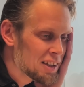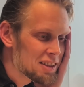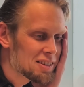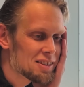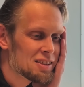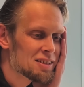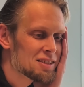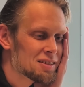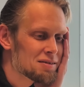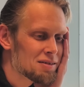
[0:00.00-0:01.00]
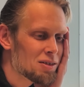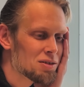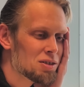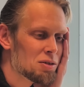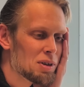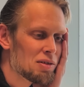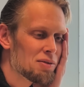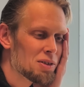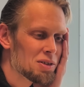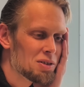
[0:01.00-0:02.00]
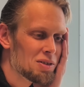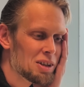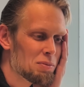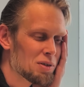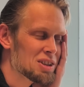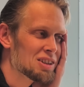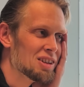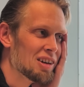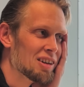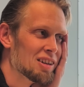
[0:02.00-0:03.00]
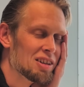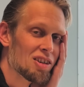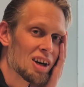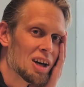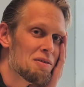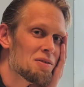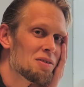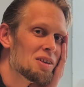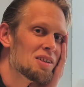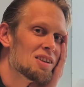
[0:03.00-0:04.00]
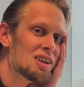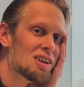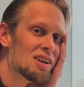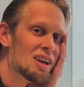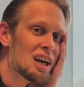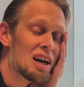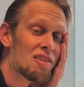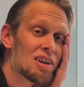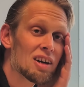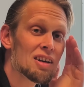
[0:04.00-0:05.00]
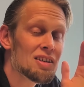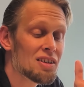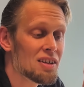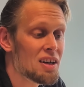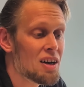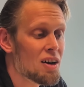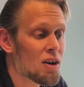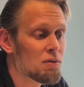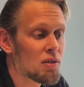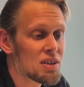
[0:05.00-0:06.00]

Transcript: It is also to be referred to the projected area that you have, and the uh, area of